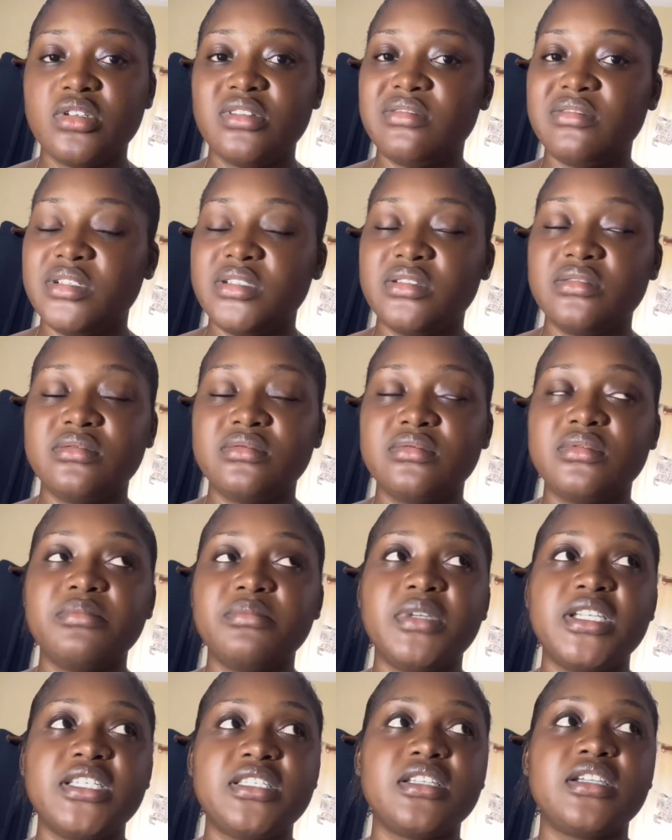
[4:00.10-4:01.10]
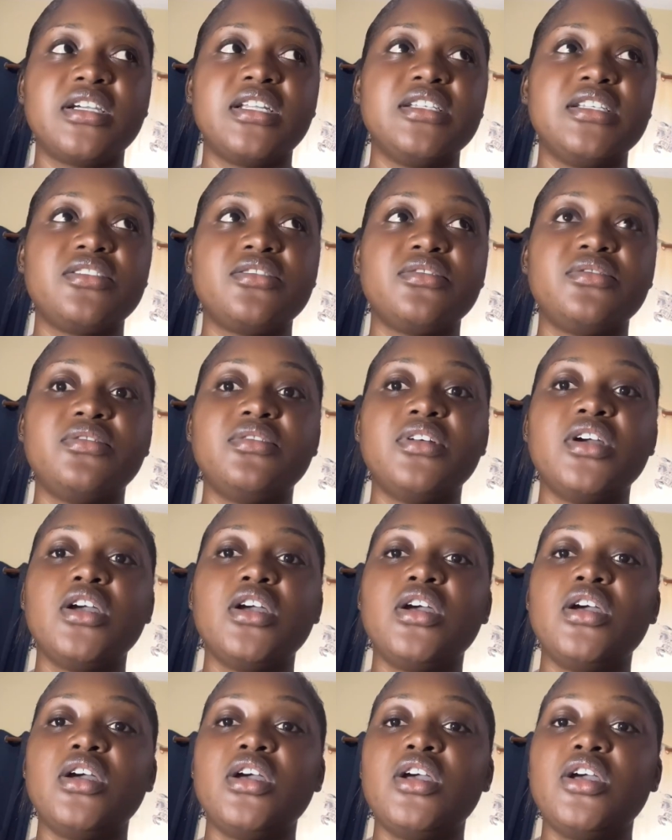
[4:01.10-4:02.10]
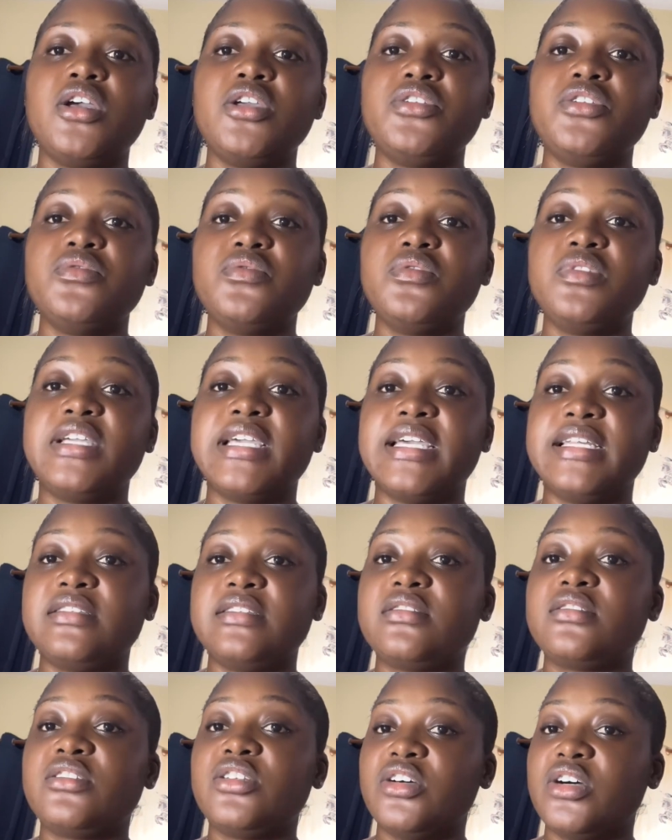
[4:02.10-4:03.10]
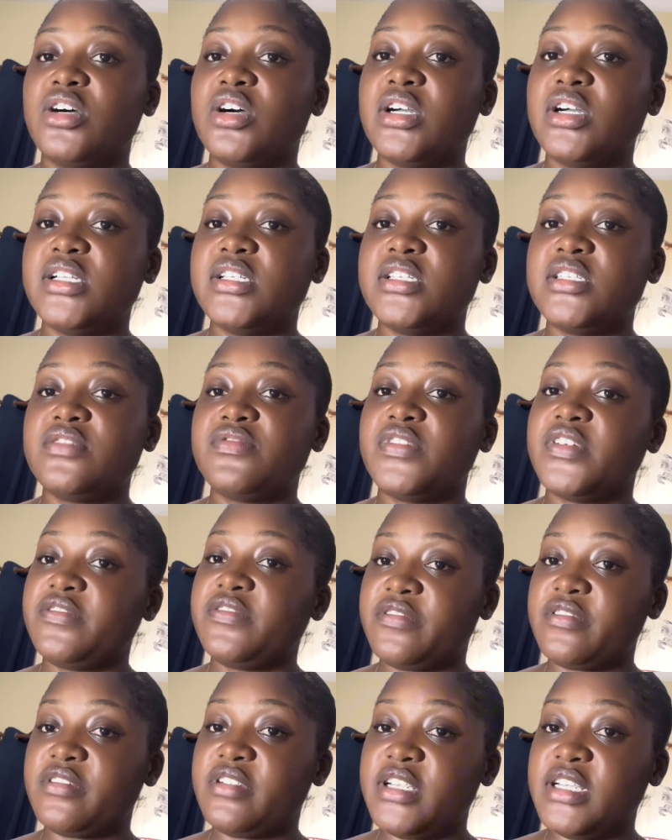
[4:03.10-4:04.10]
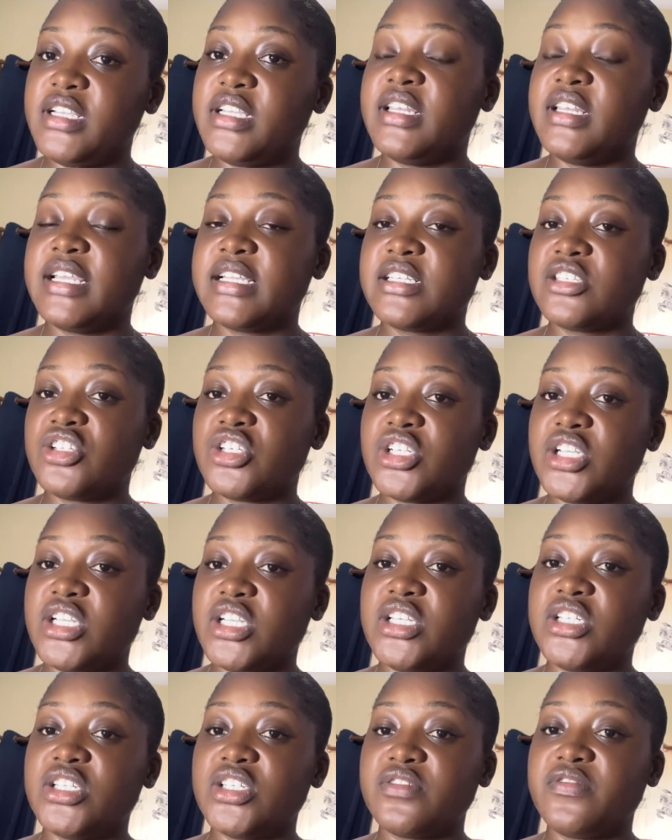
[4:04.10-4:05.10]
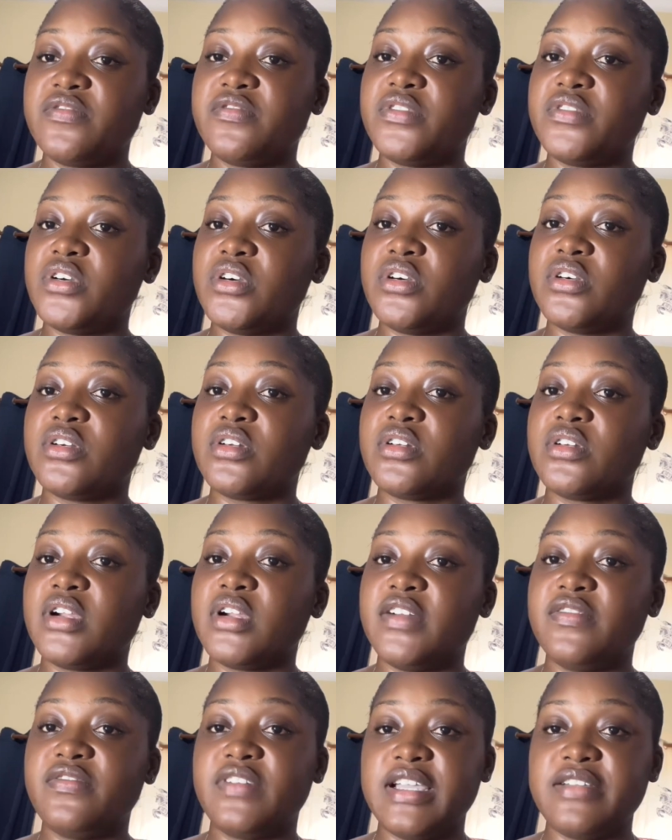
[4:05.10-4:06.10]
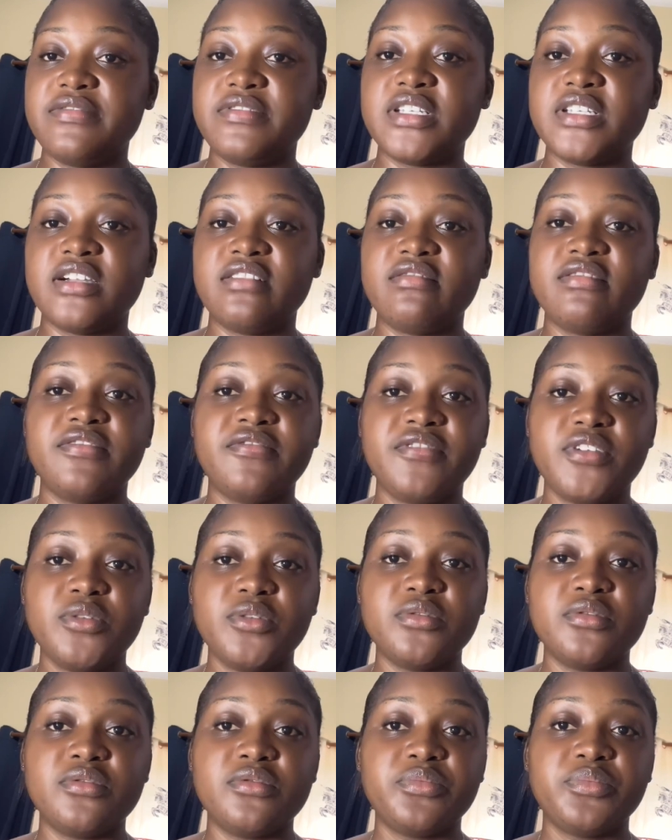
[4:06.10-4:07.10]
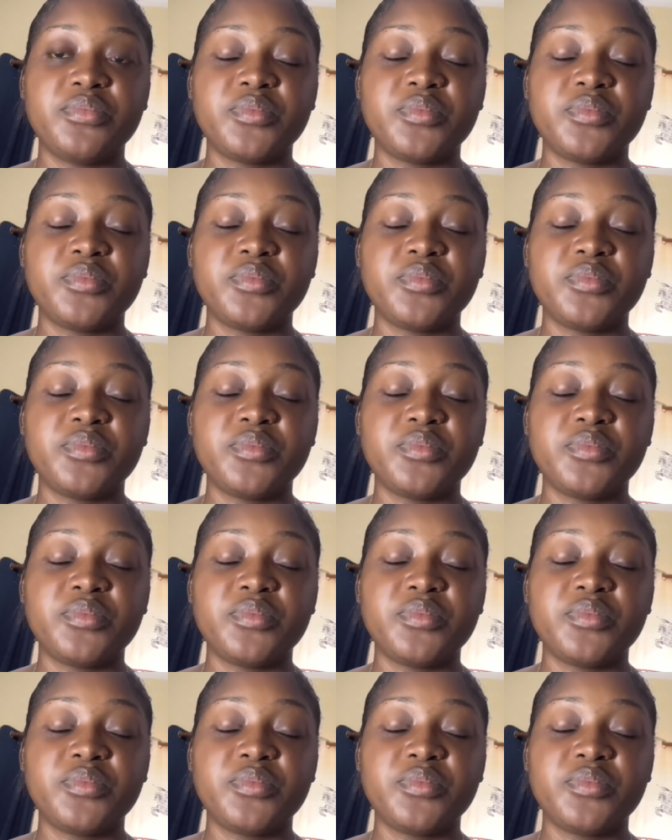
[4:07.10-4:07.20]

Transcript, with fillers: know, basically. So you get toys for free in exchange for a five star review,